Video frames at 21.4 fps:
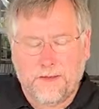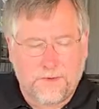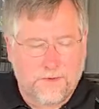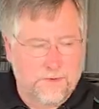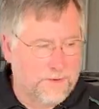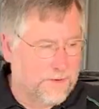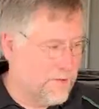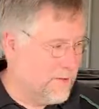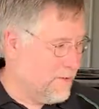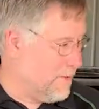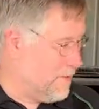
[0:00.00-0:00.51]

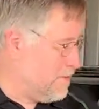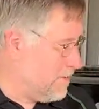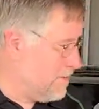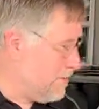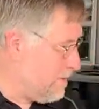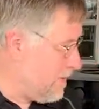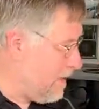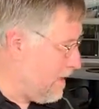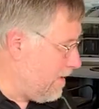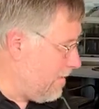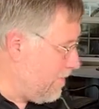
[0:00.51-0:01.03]
on our
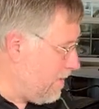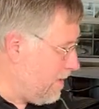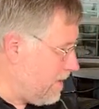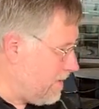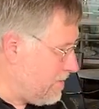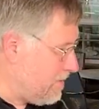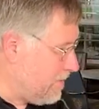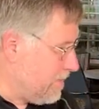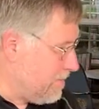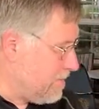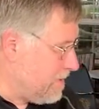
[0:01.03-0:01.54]
Gateway
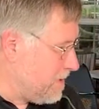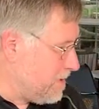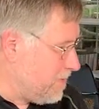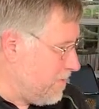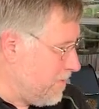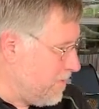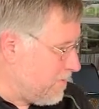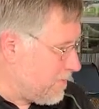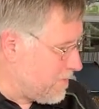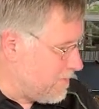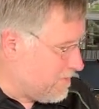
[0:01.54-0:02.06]
drum
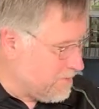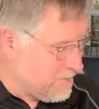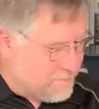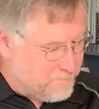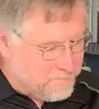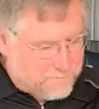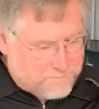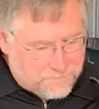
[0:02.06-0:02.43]
smoker.